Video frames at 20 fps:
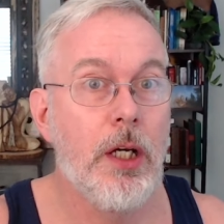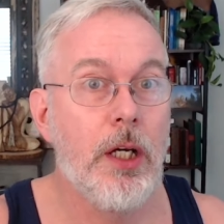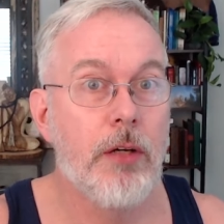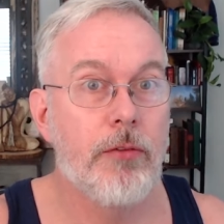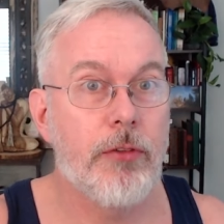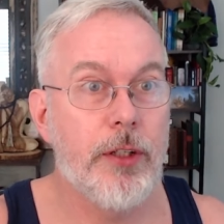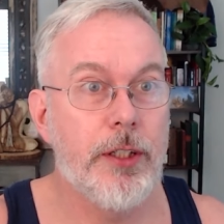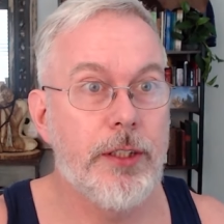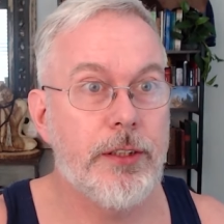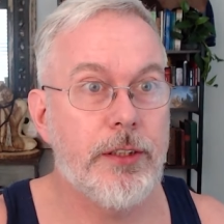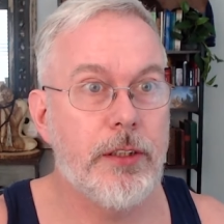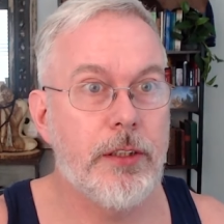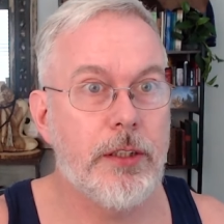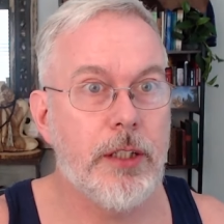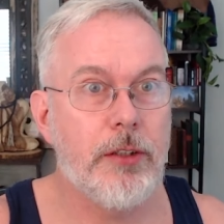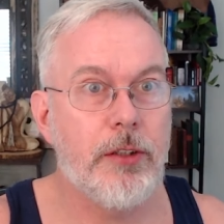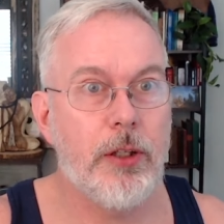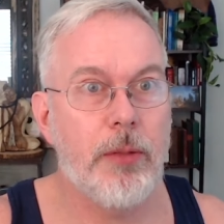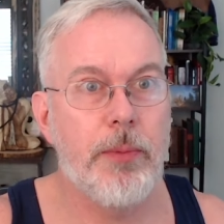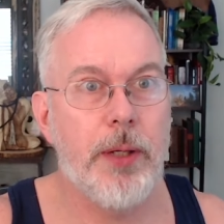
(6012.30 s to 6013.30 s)
For instance,
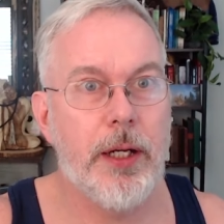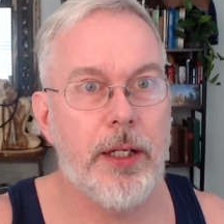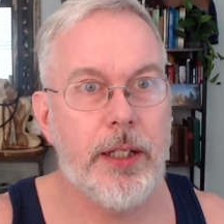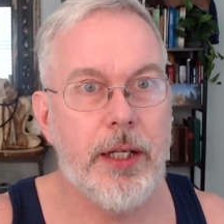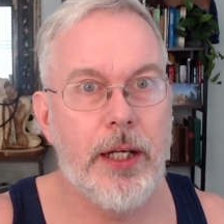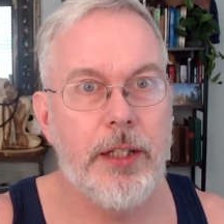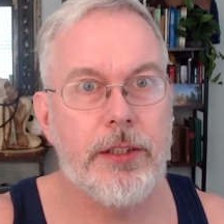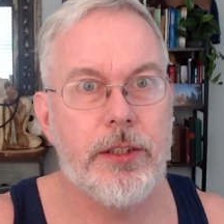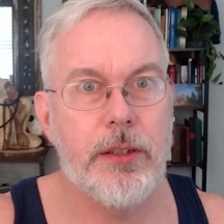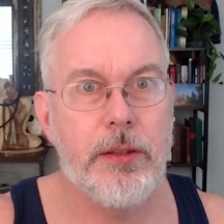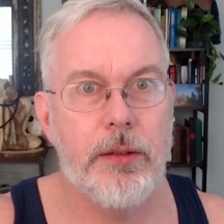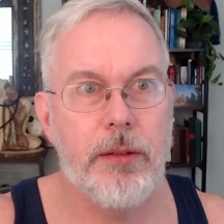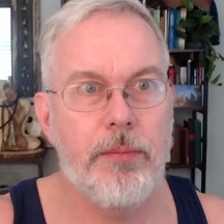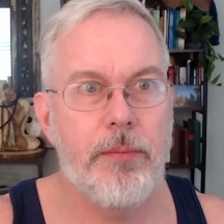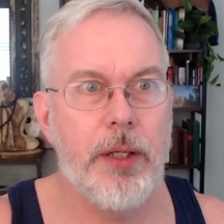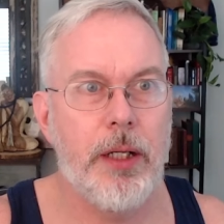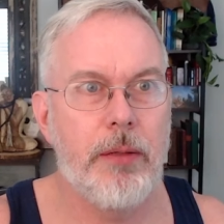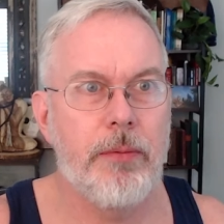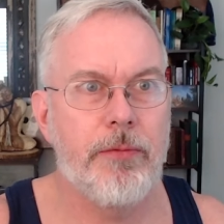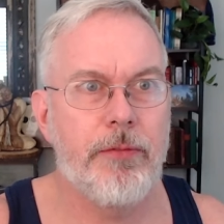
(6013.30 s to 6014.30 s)
I took a medication that
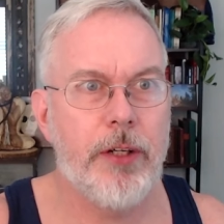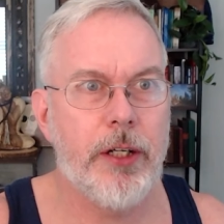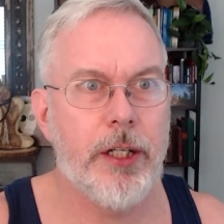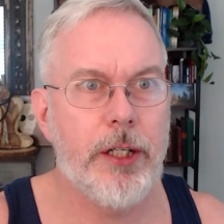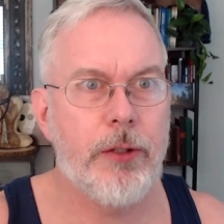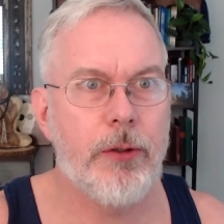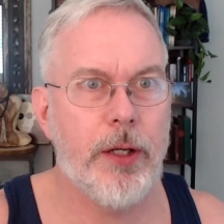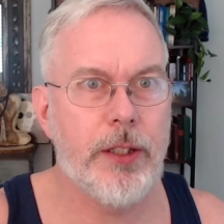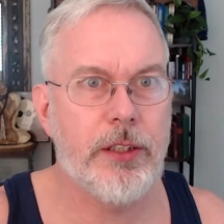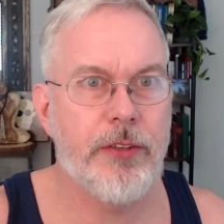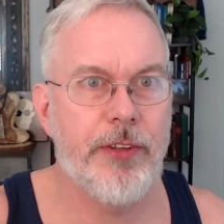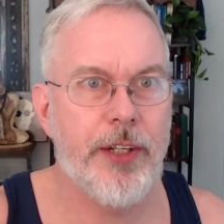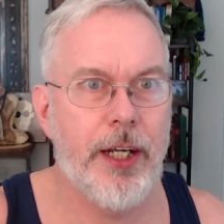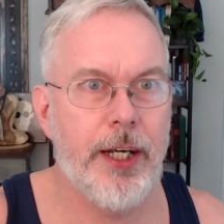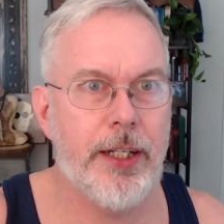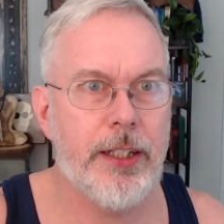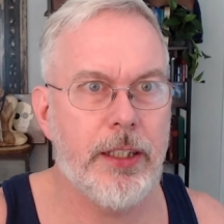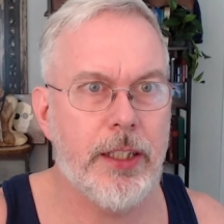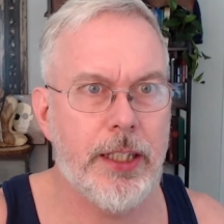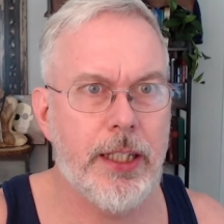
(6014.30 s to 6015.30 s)
made him very aggressive
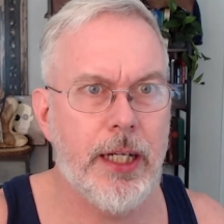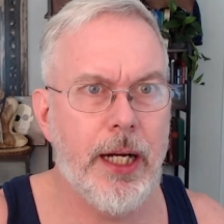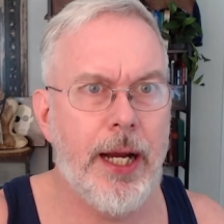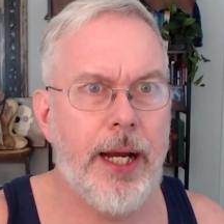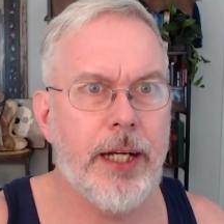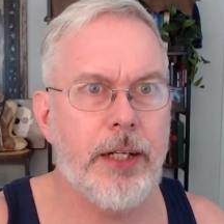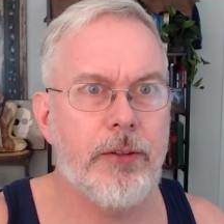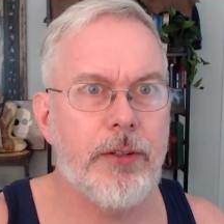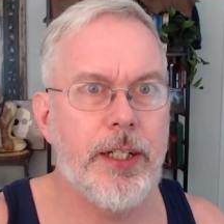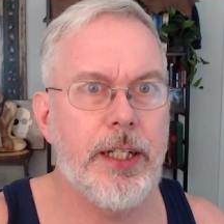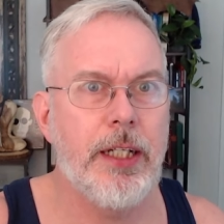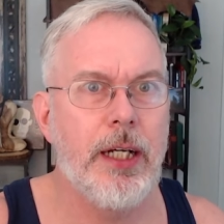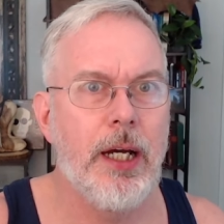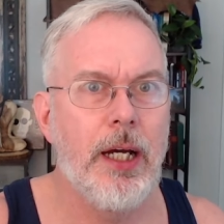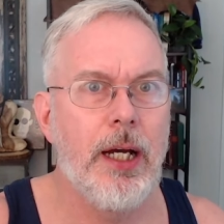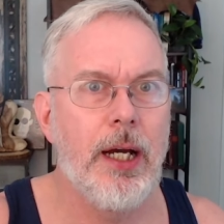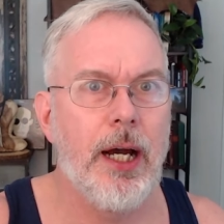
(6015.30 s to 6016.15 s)
and angry.